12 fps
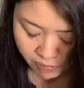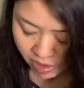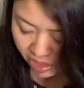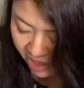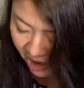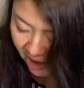
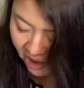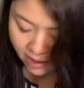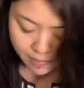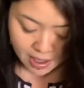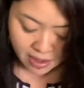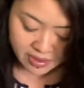thinking
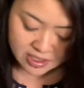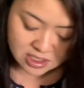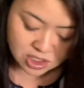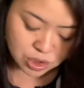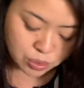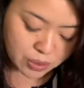about the
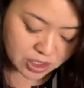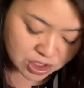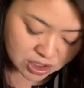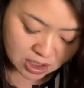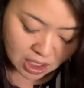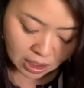
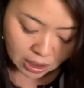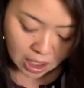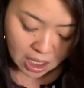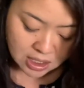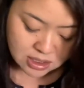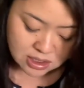situation a
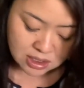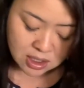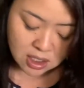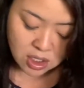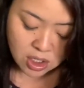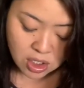lot.
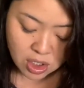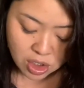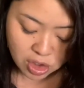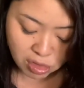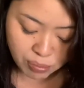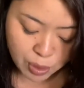
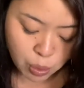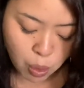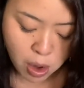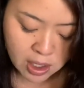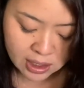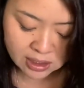You've been
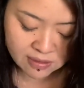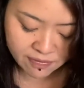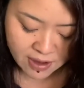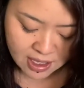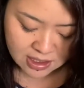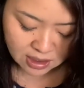wanting to
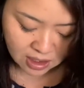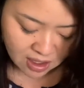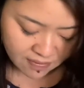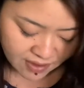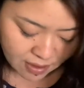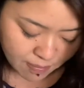find
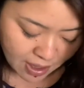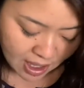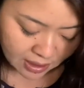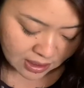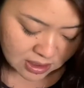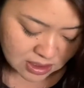love and
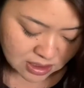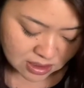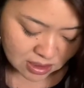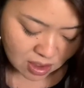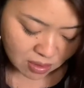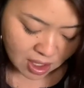balance,
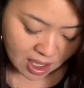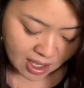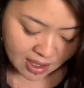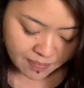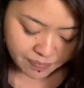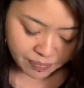okay?